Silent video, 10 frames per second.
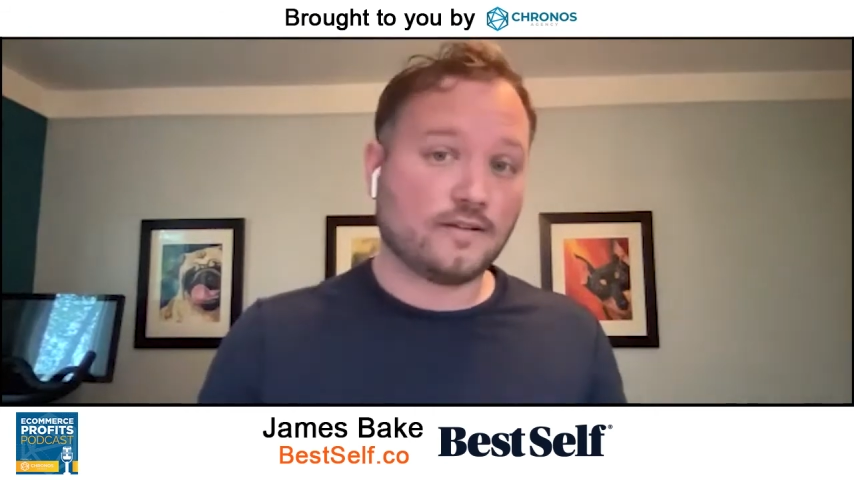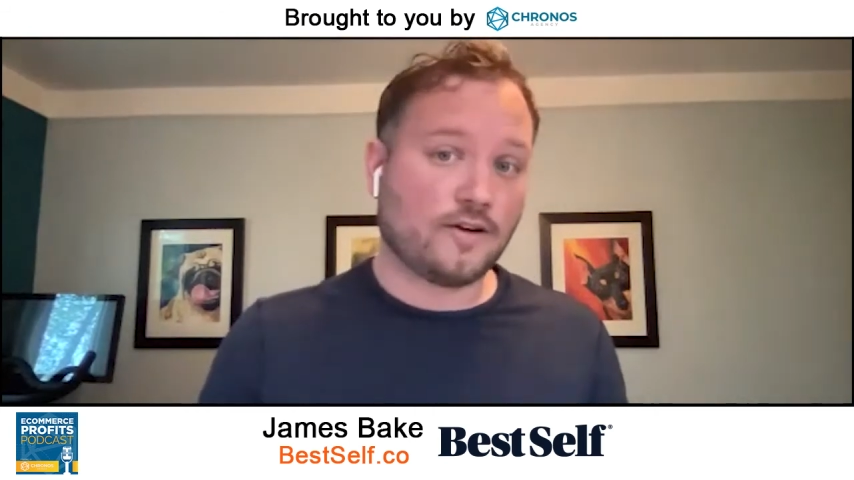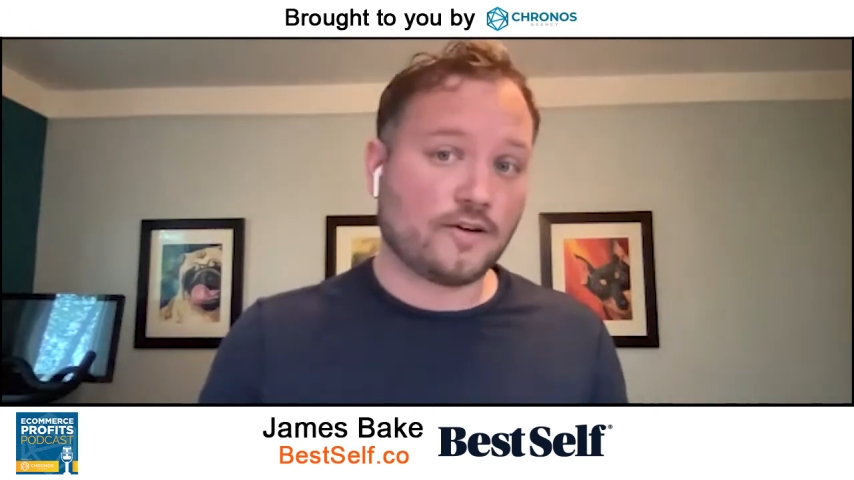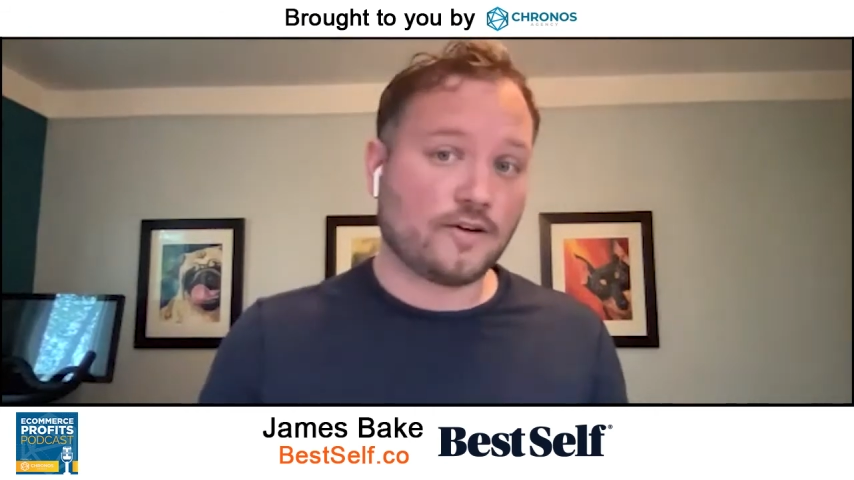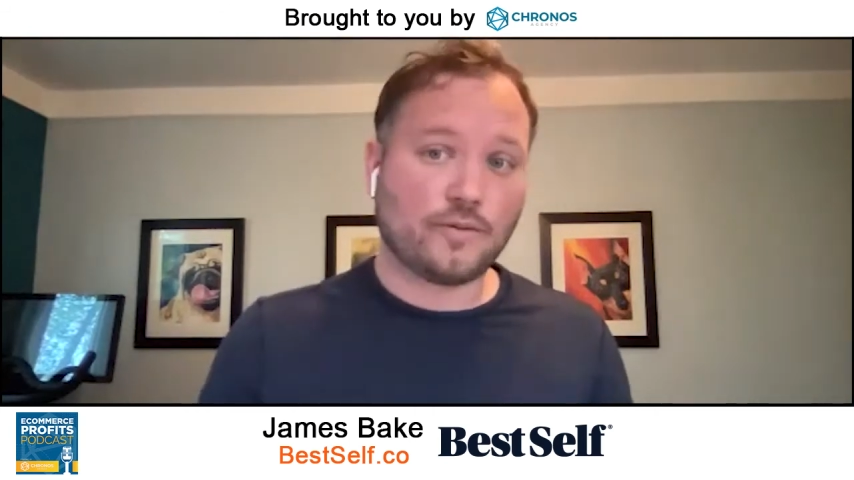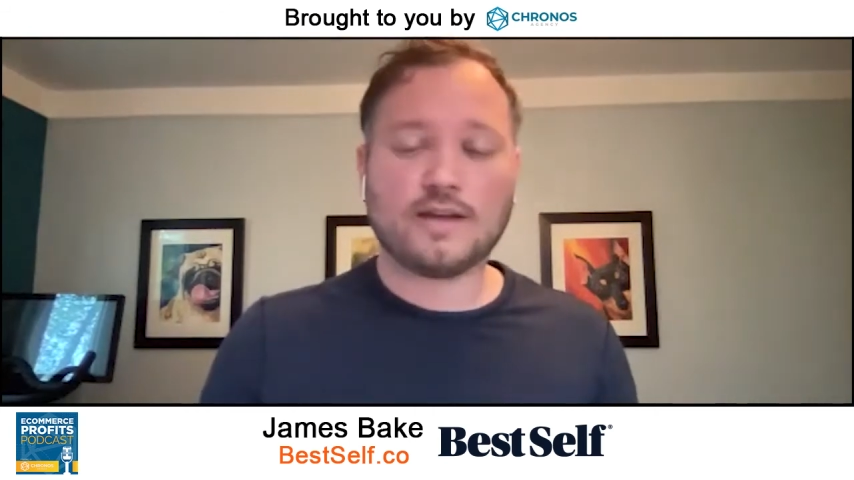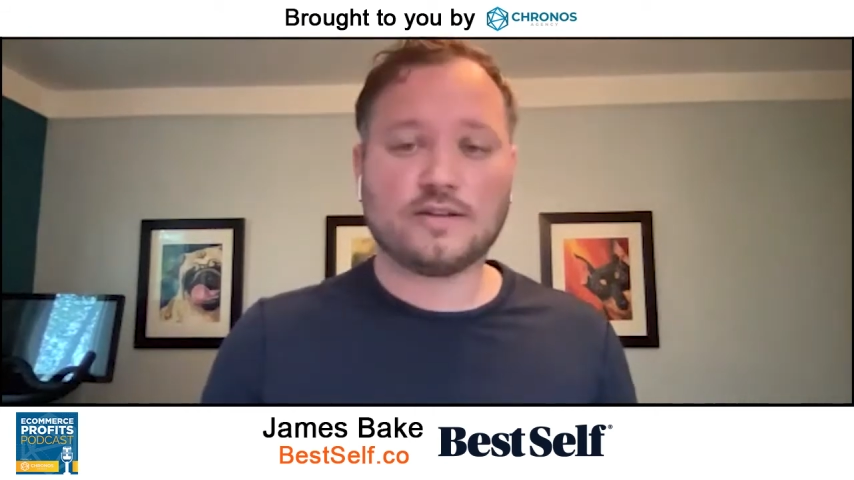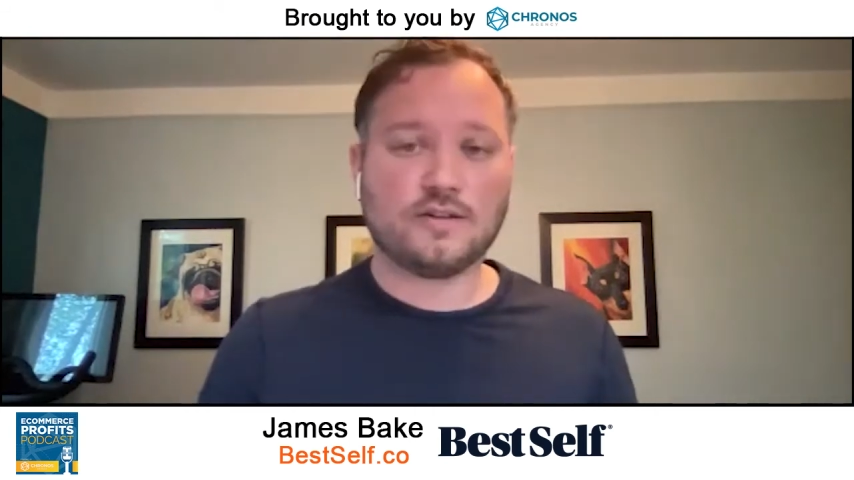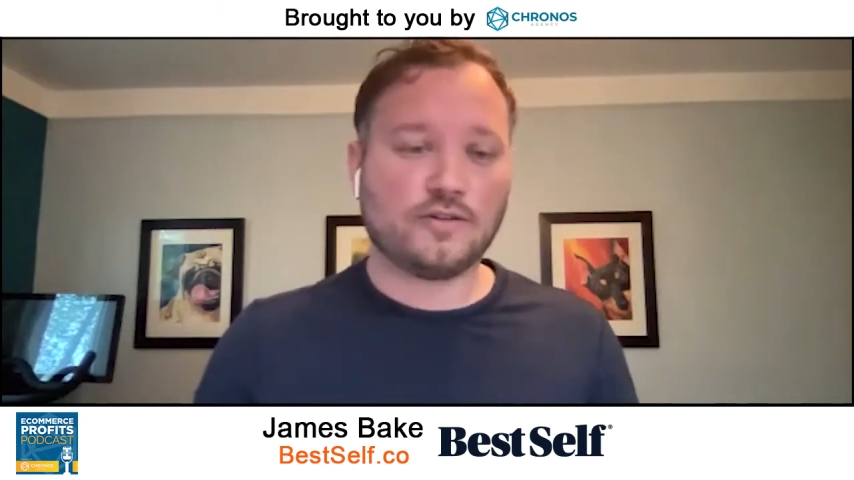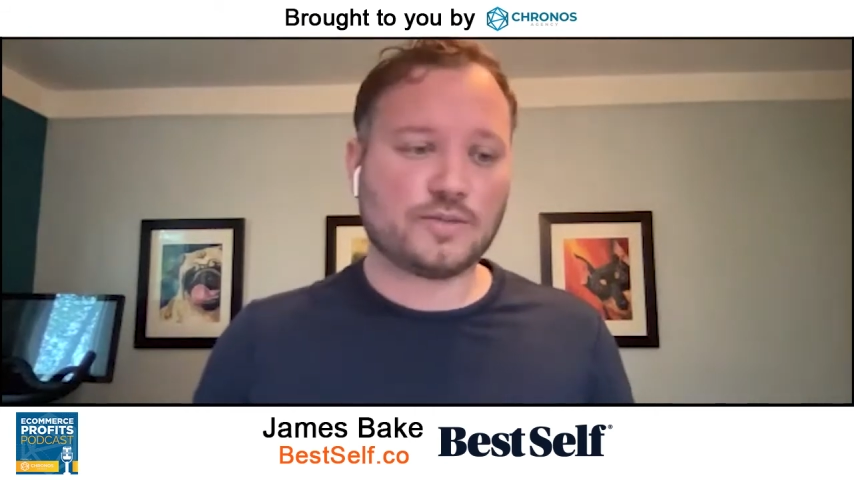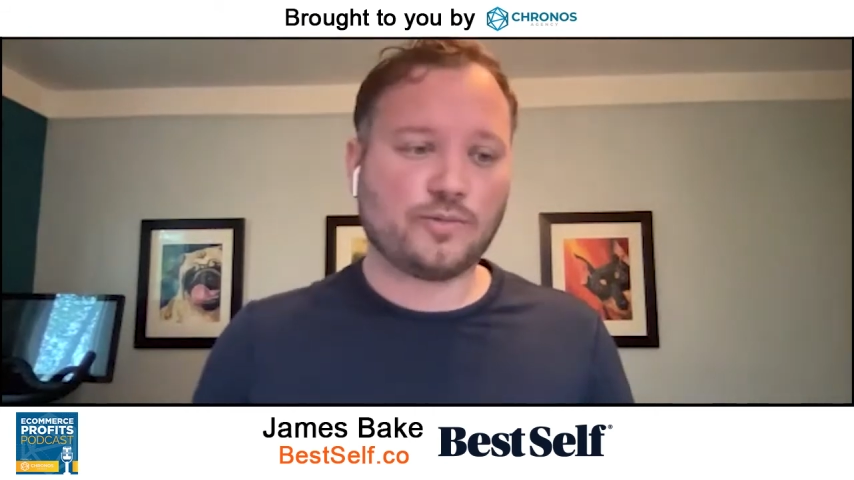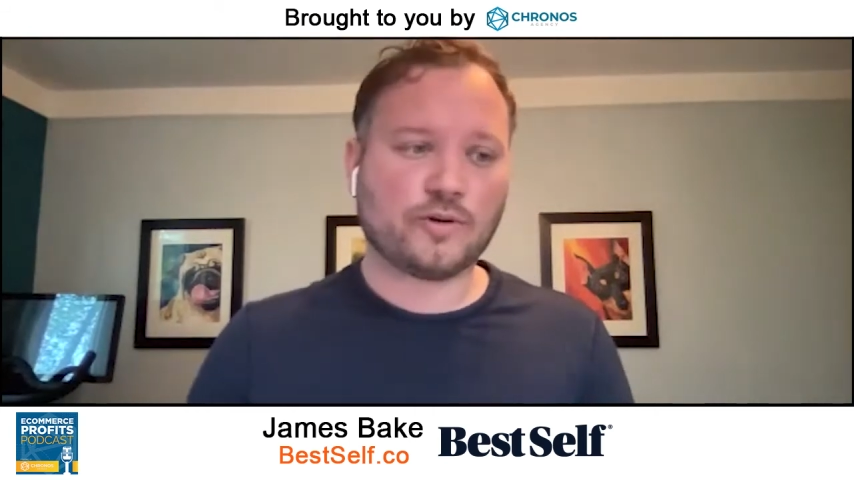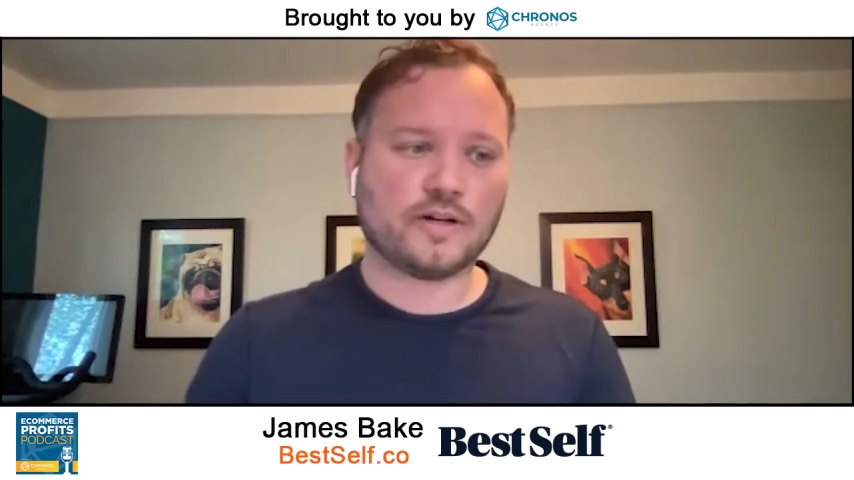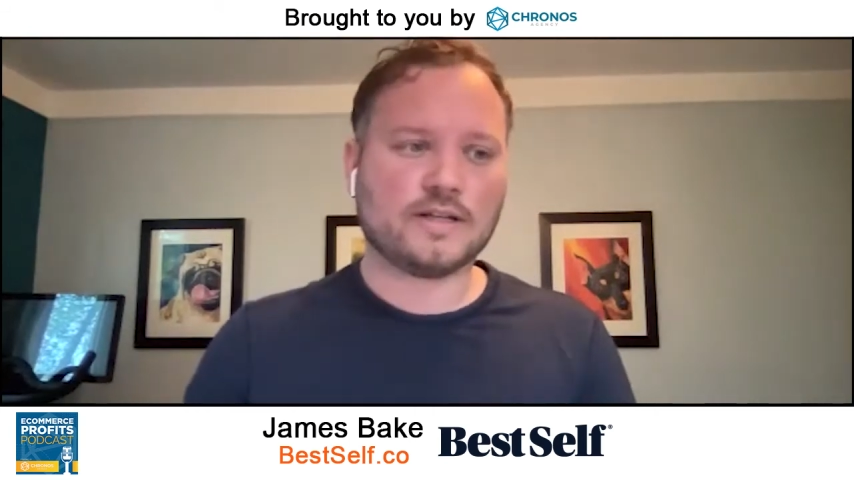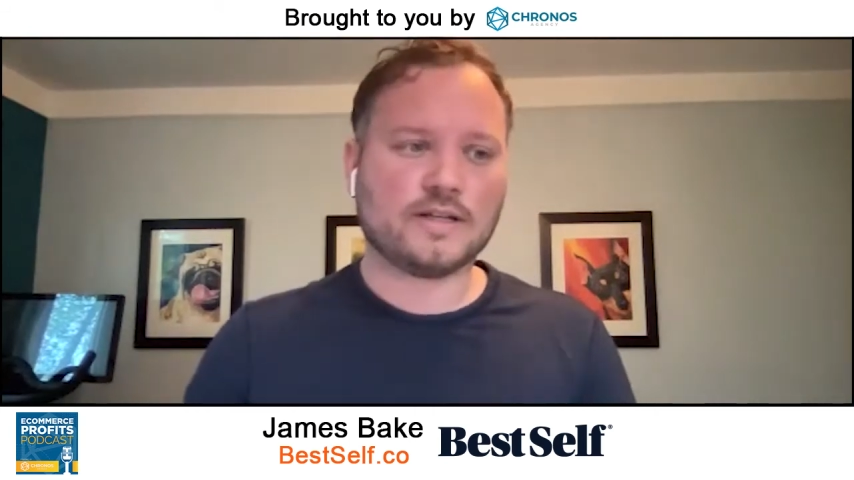along the way until you explore it.